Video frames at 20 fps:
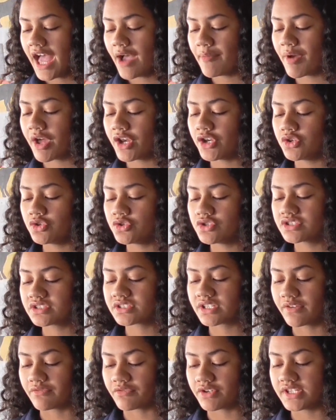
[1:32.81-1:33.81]
about new
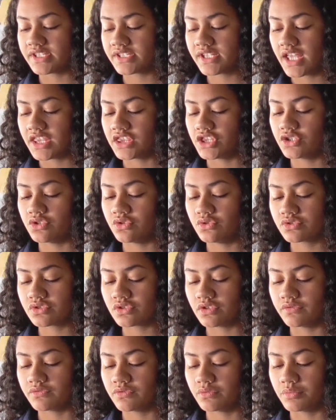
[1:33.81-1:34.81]
discoveries and the
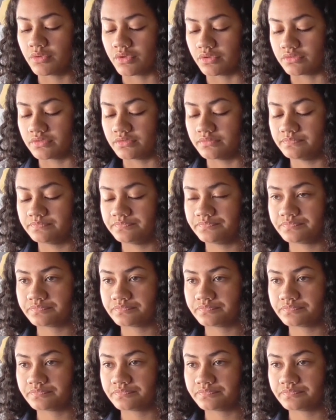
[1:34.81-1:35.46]
news of the world.